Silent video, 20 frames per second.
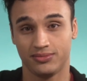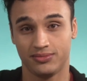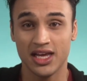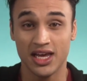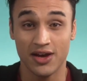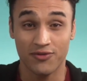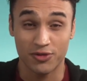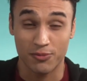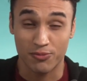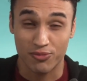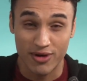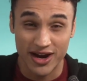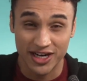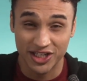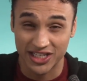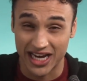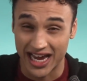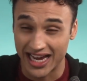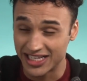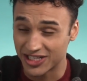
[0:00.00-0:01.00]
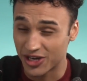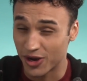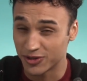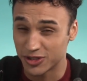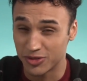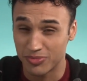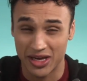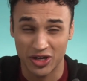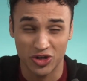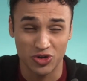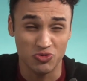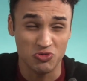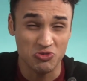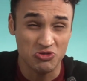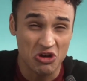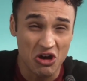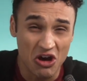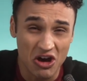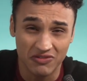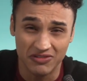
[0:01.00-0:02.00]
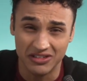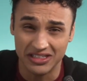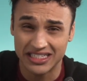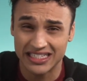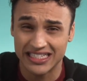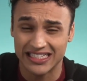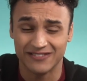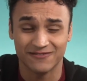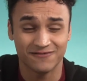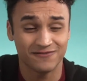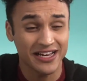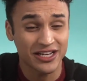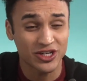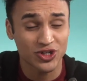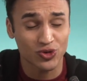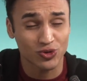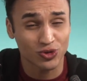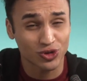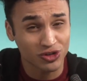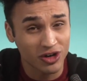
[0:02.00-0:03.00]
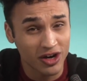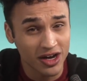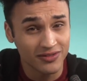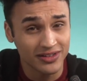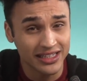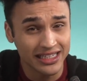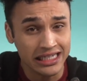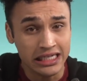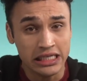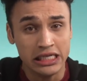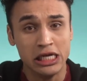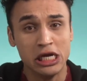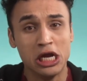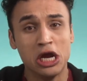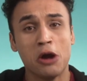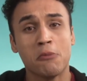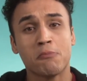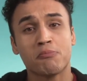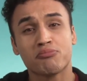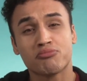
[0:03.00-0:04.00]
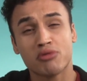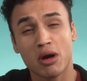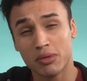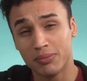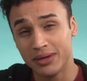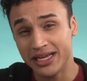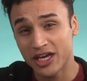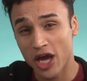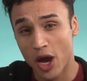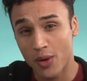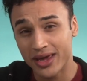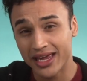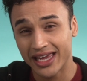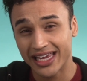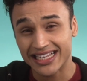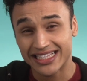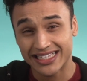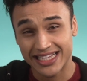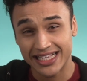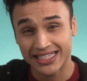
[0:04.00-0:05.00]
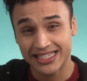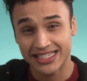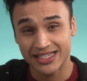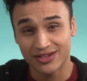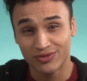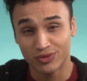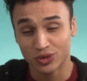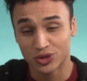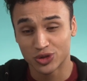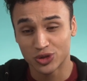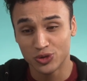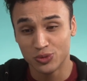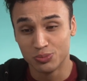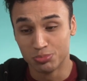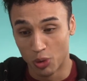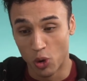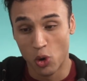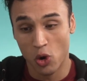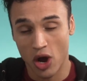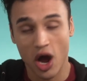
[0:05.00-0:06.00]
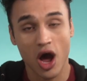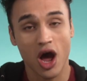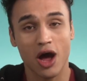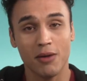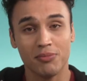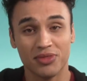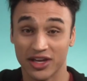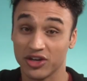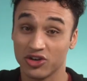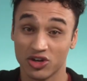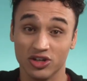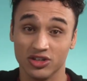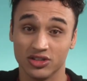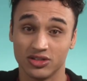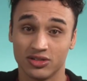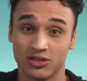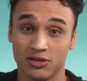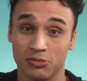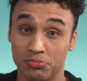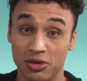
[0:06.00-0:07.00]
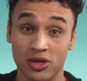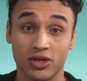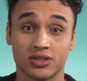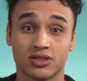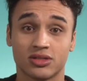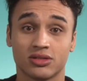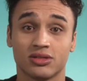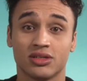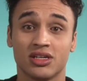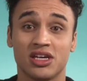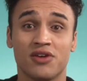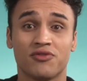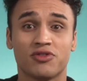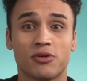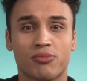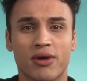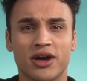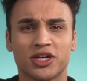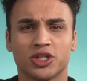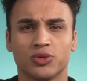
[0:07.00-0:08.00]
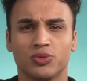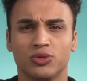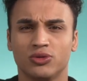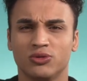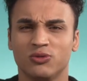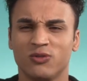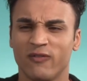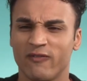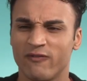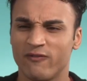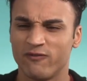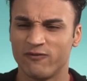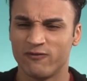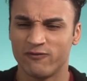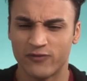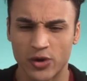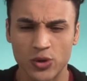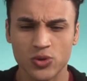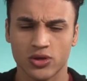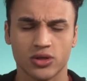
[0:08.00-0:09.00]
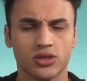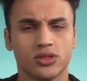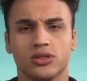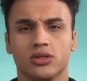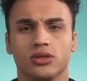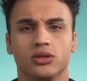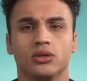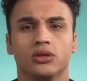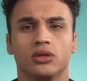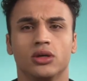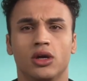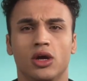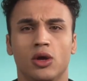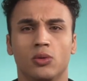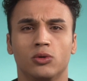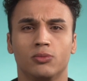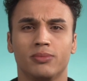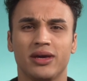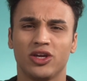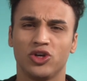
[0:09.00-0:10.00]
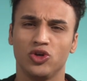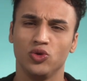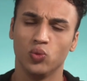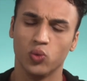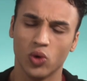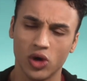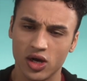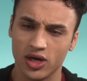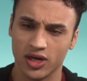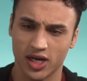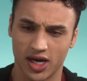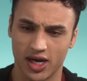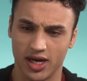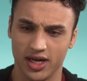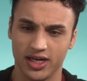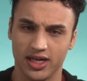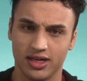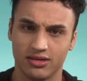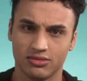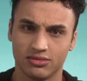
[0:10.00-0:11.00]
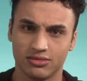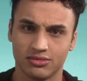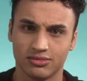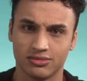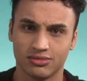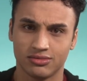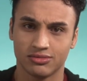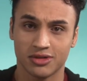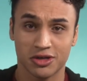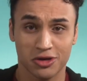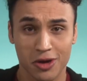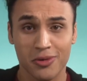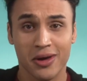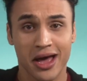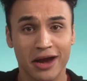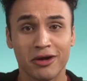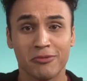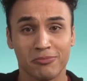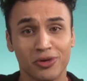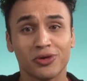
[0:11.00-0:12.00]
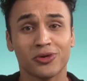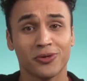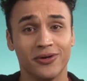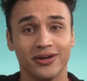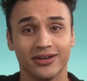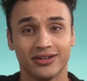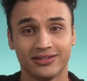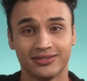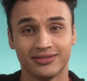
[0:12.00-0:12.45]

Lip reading: If the pressure is going to make you nervous and affect your driving, probably going intensive will do more harm than good. But if the pressure will focus you, will make you work harder, then go ahead and book one.